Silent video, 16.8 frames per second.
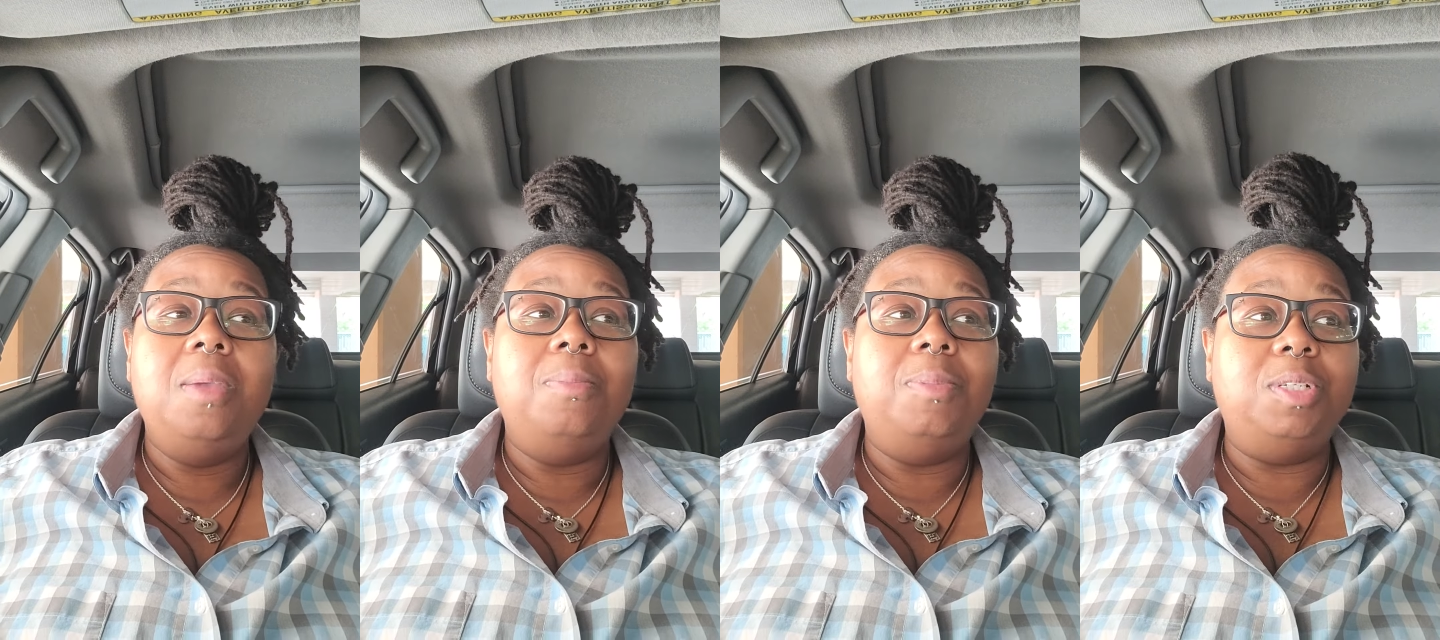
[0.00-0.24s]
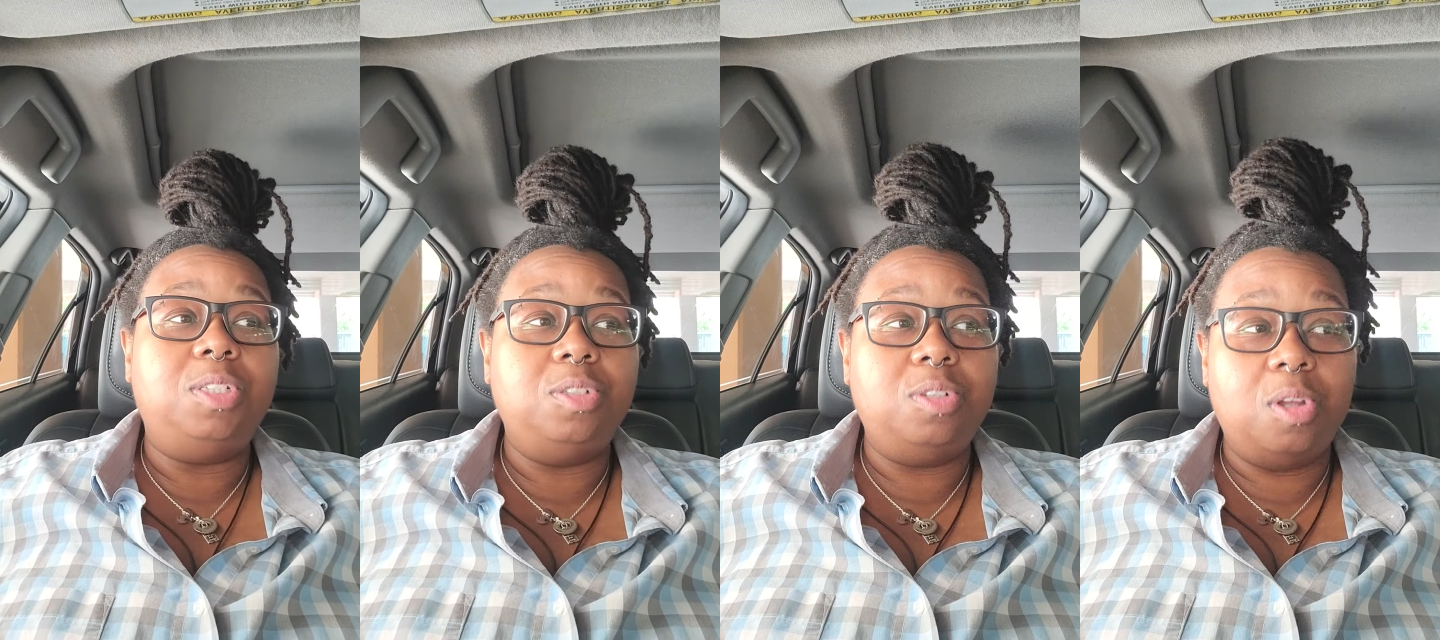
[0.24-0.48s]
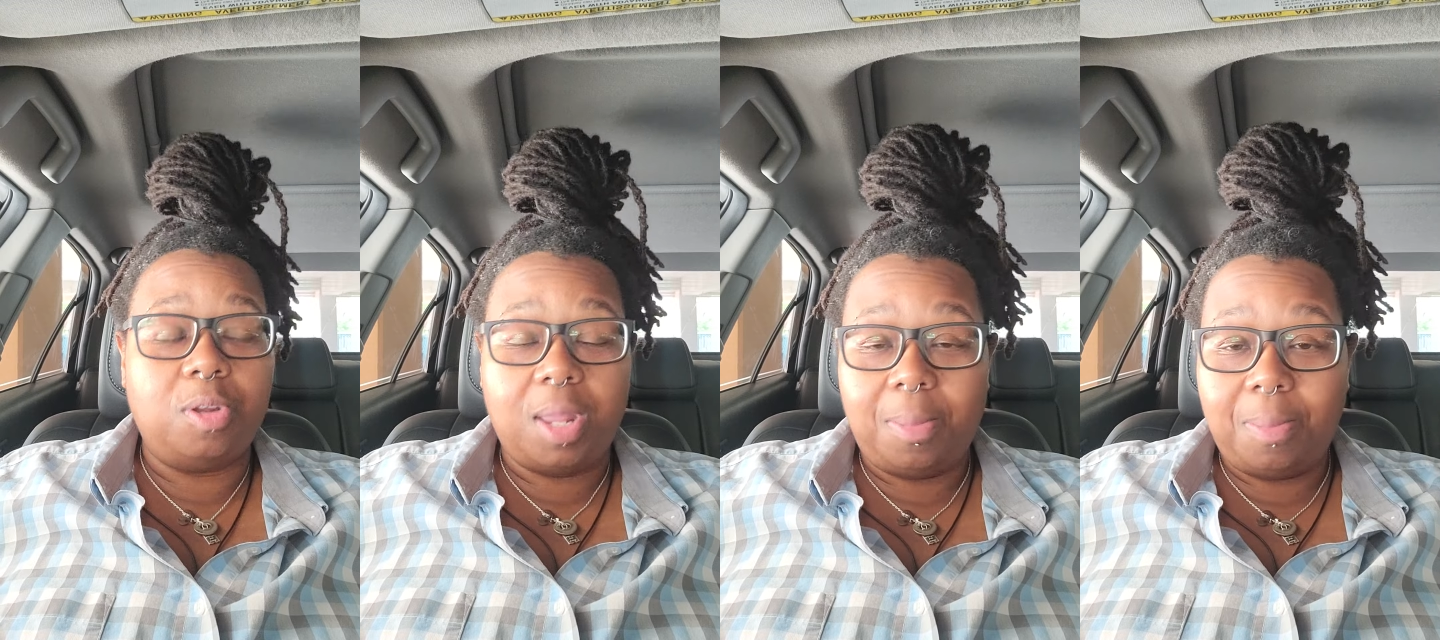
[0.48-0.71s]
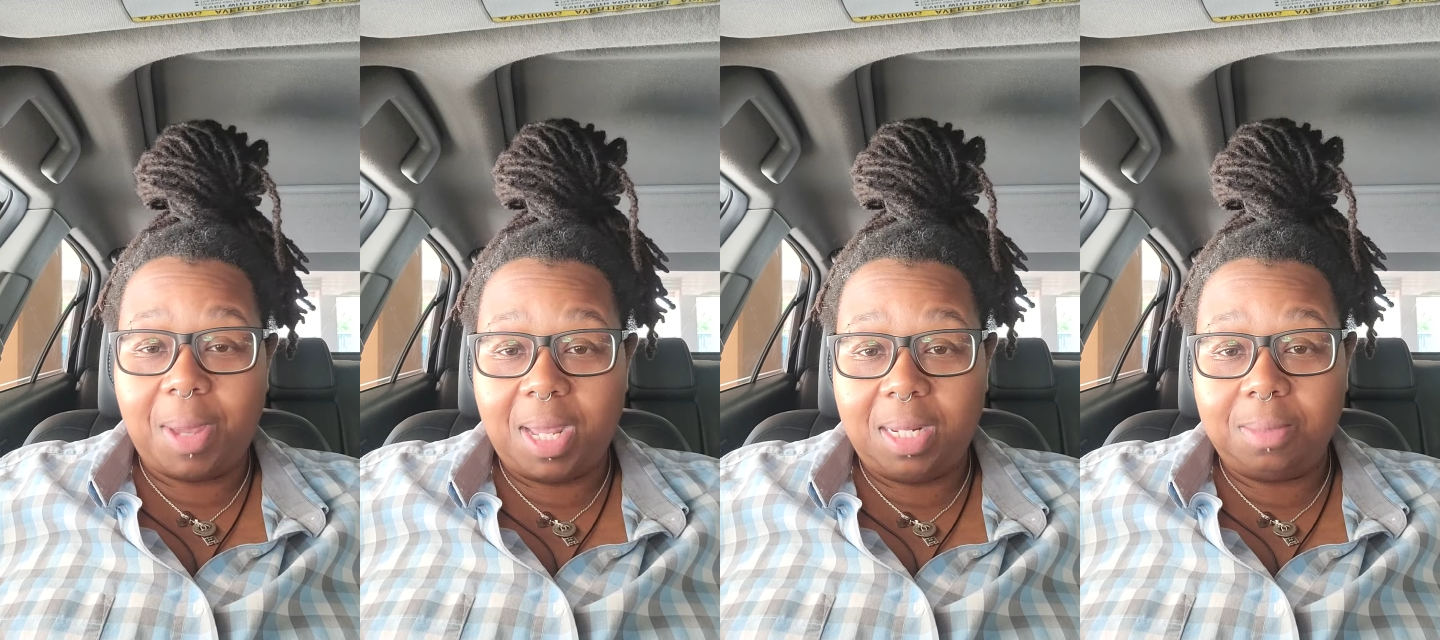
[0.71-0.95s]
But, you know, they
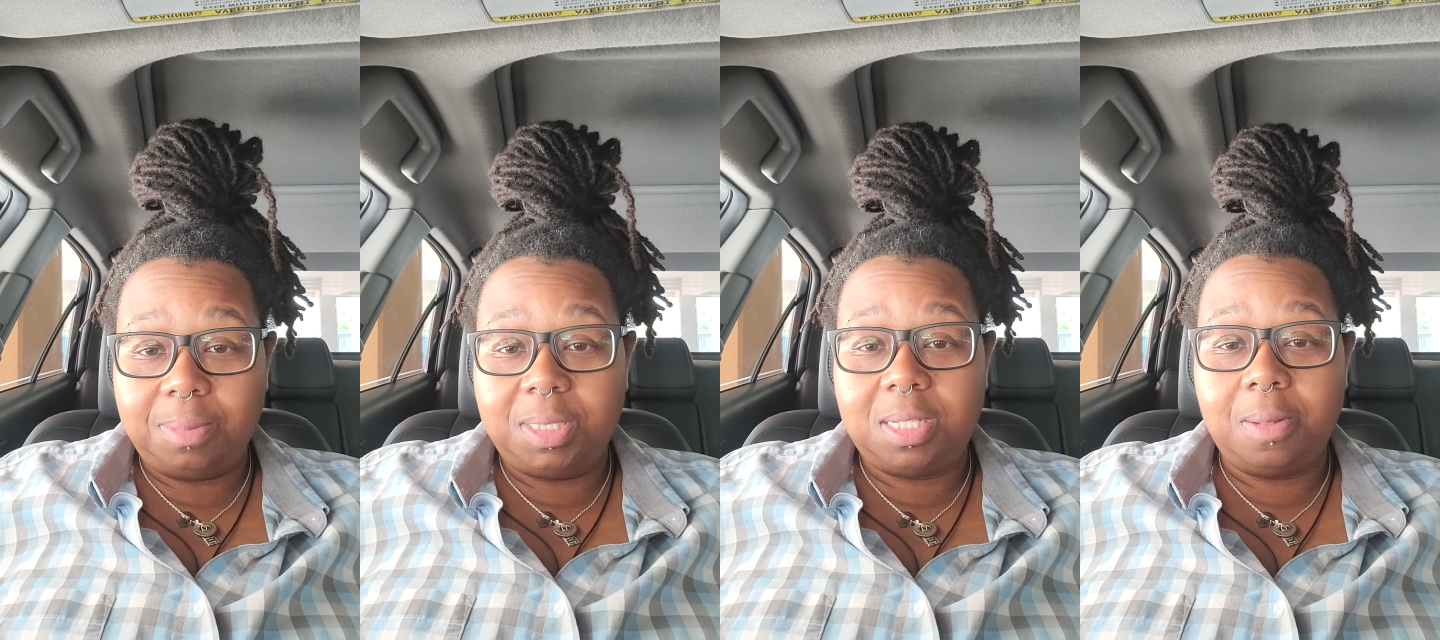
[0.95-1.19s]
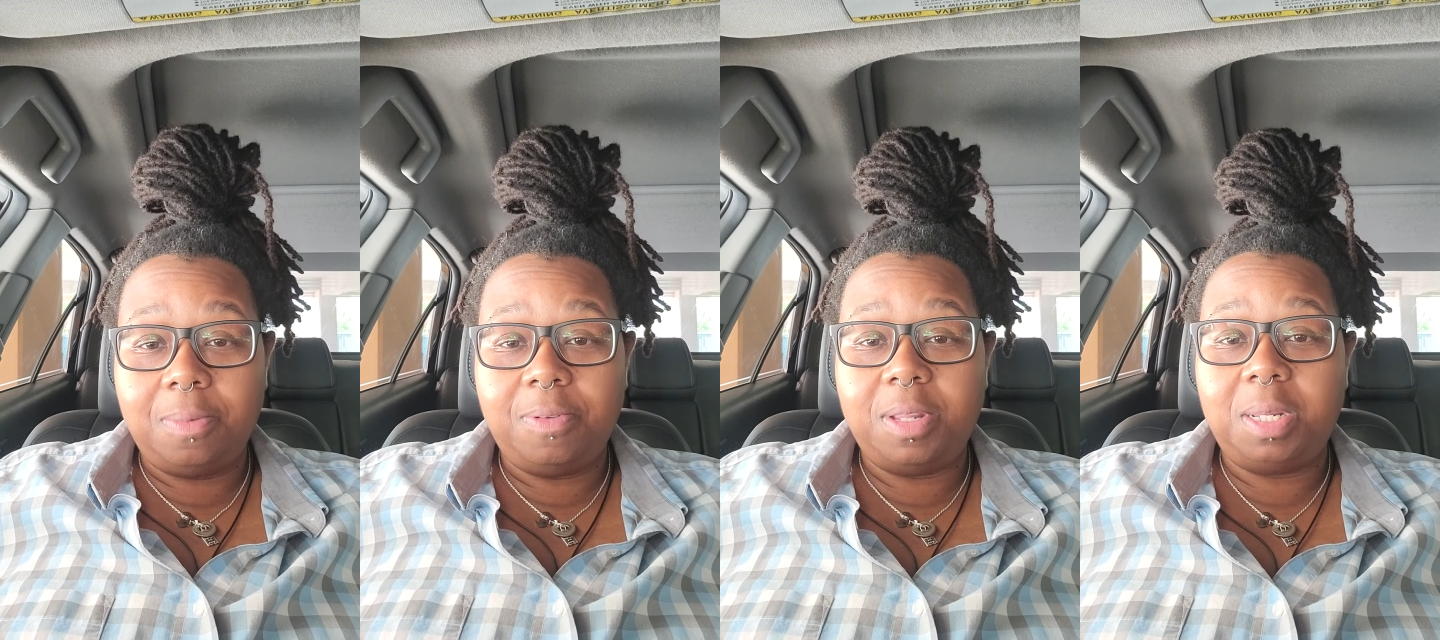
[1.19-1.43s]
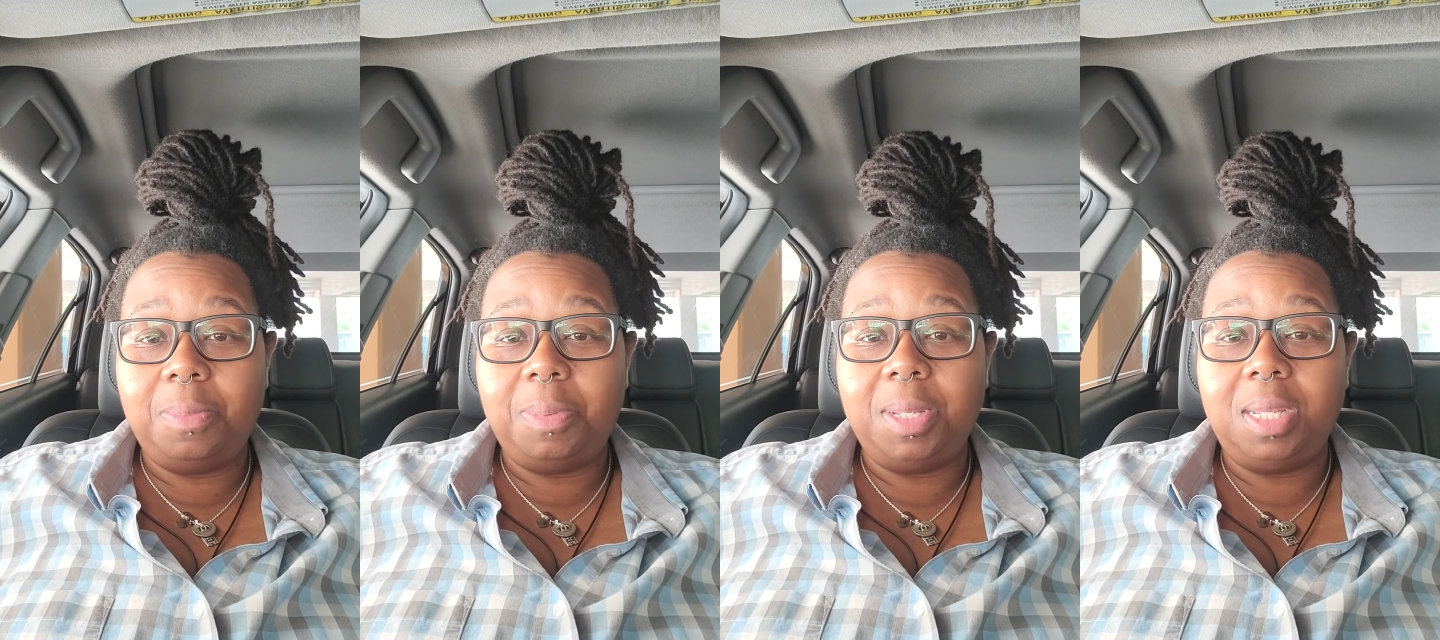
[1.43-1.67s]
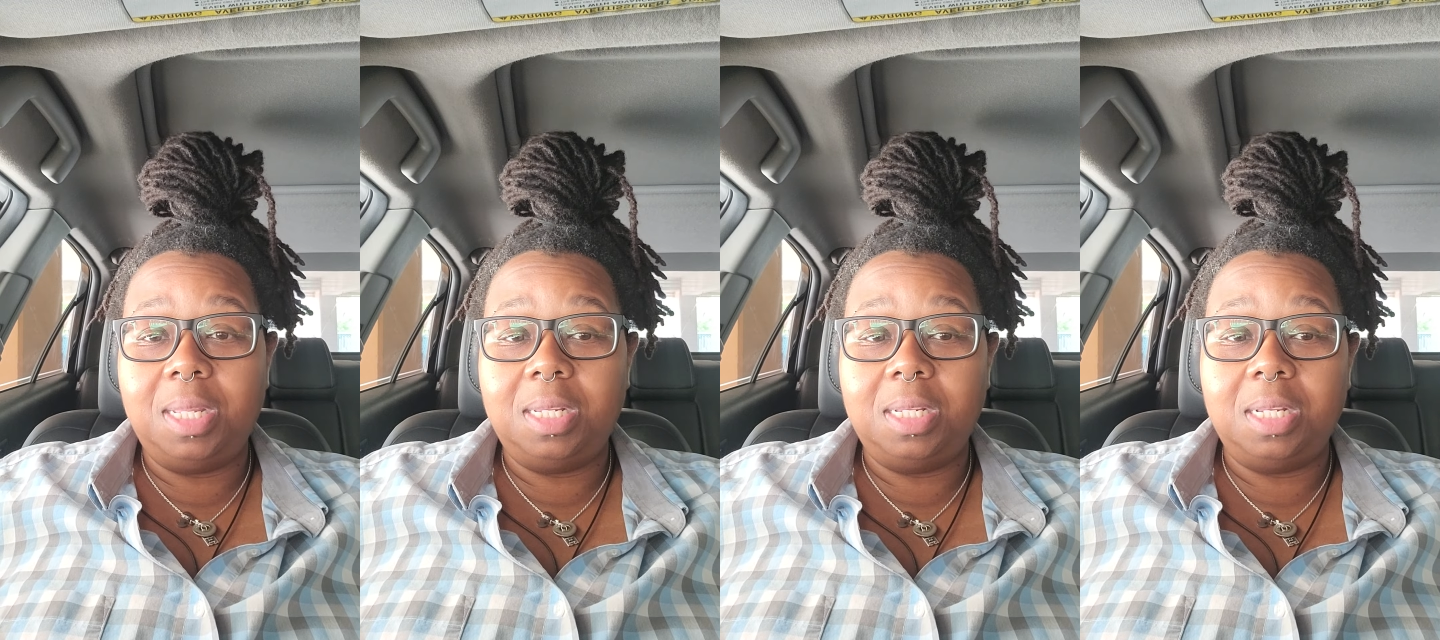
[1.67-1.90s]
made up stuff at the
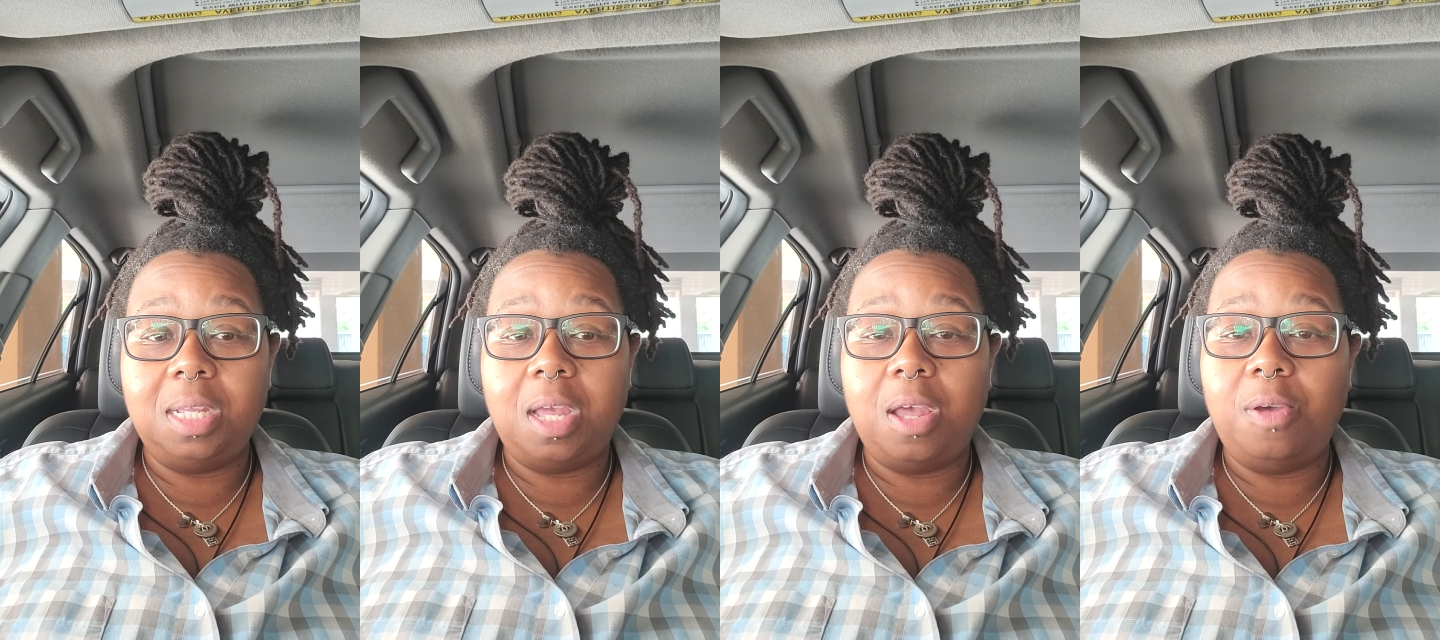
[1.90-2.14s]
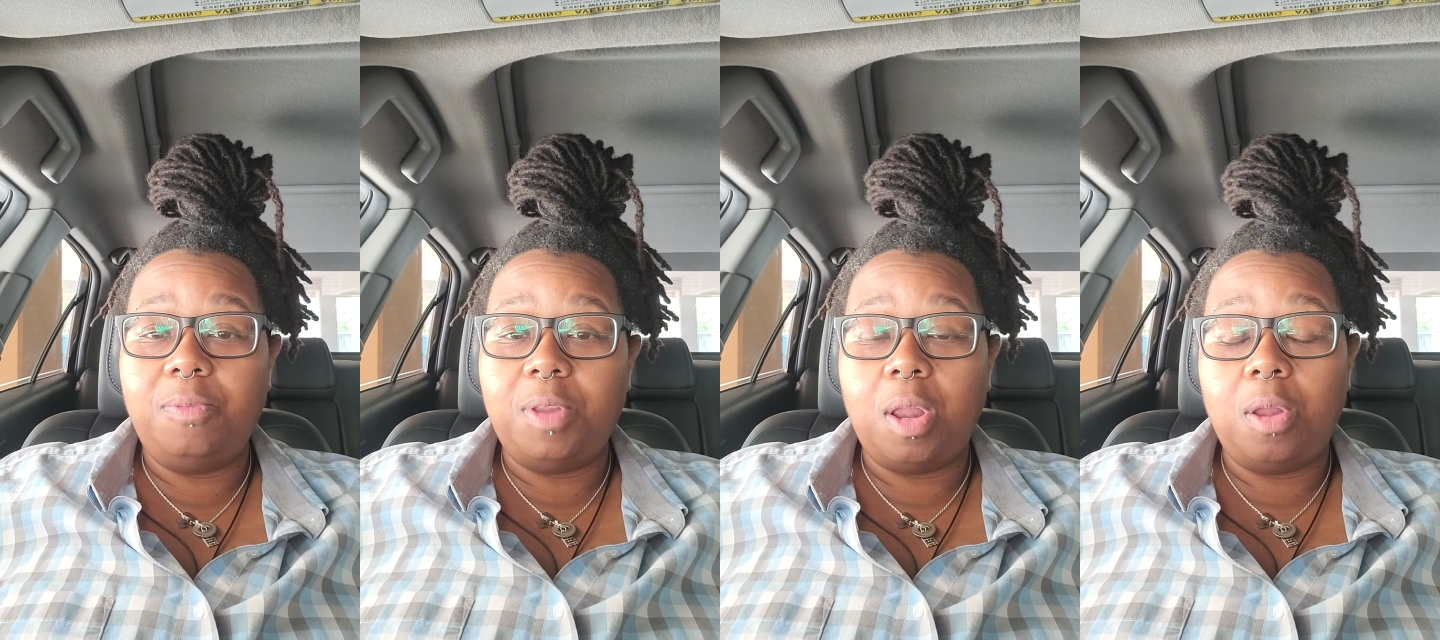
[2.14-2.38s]
beginning of COVID.